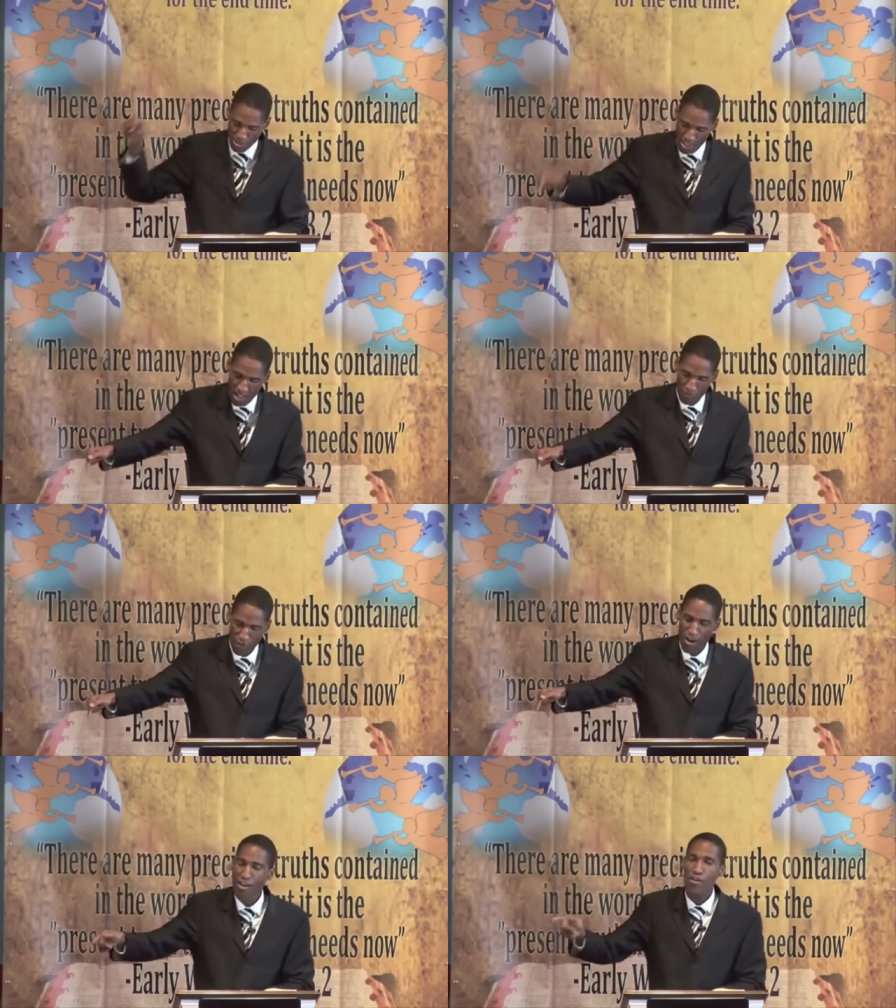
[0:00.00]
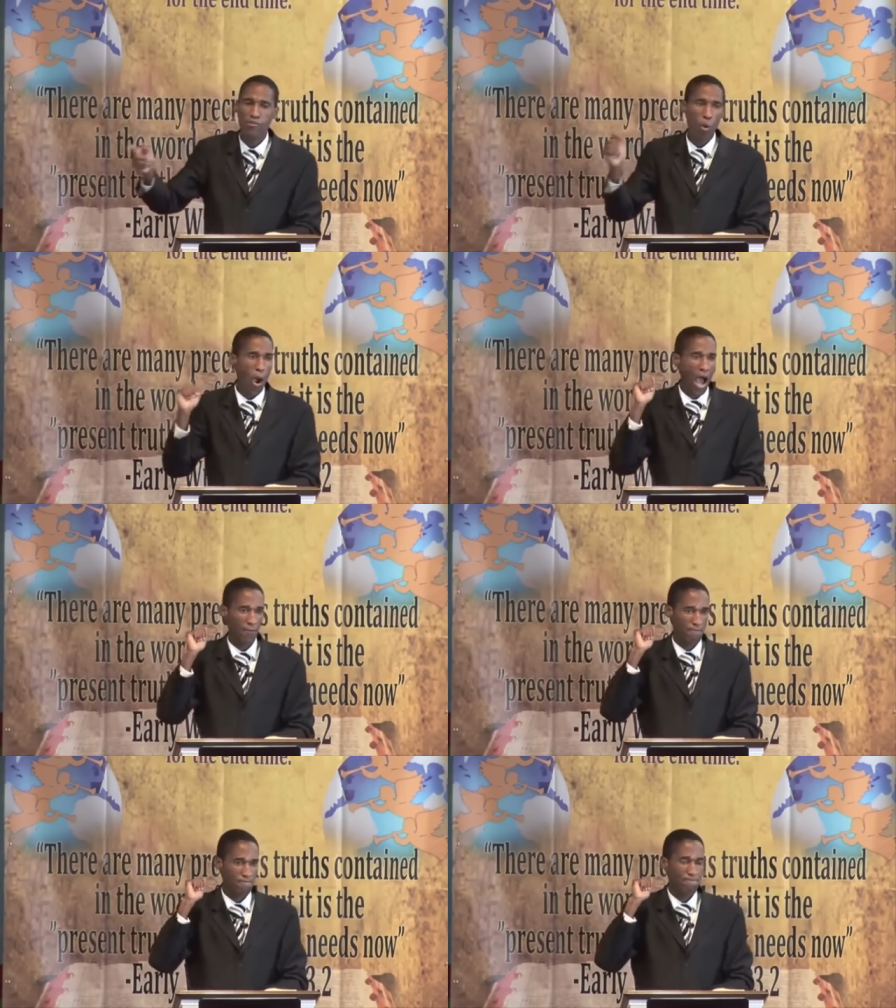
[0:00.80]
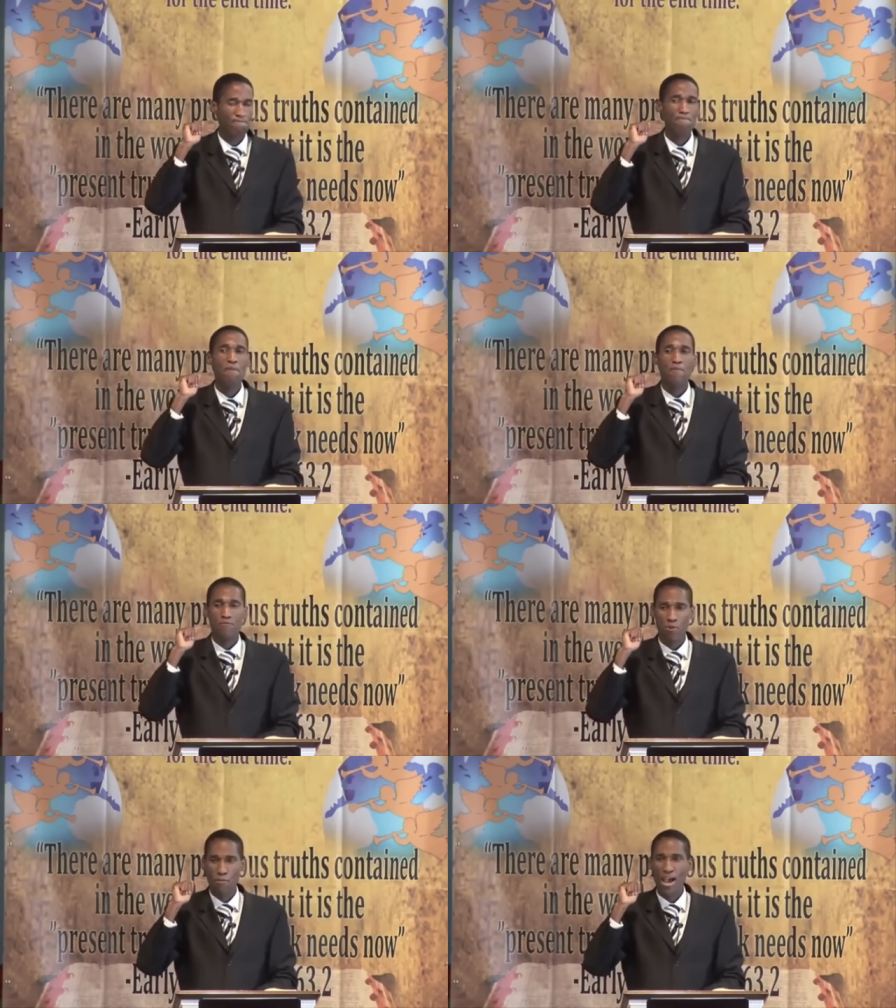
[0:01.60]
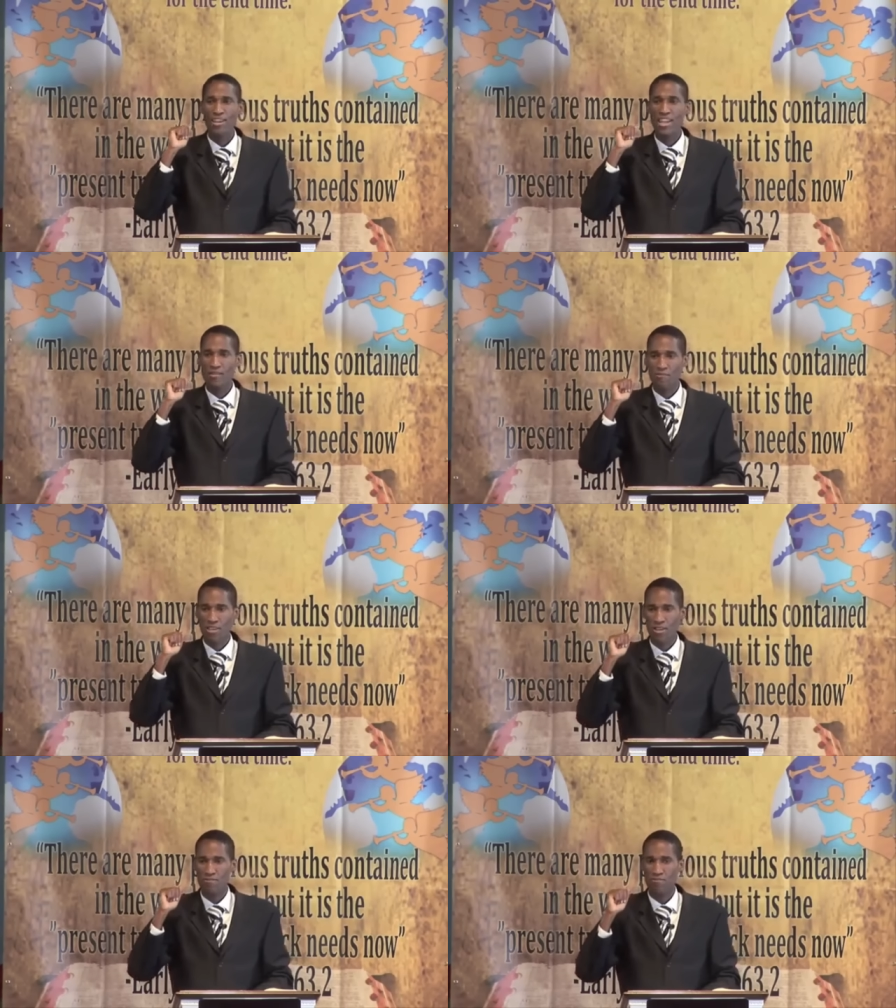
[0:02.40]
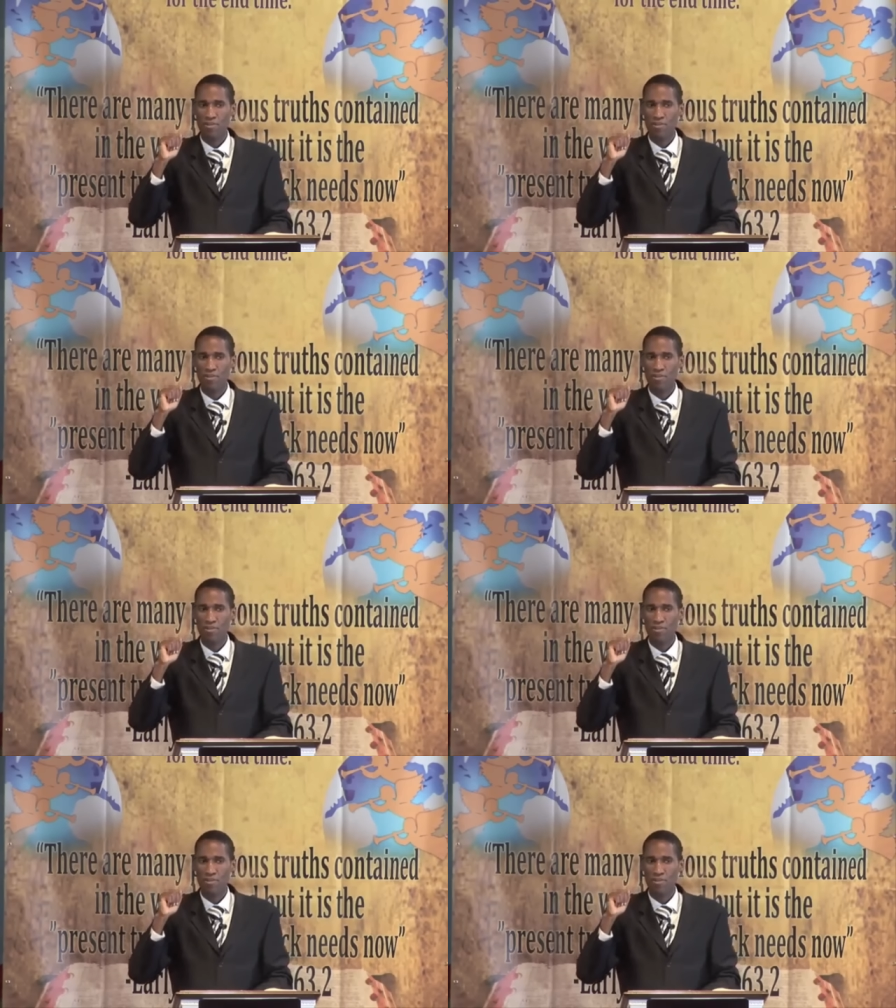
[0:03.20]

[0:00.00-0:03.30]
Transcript: Suffer for what? My for my name's sake.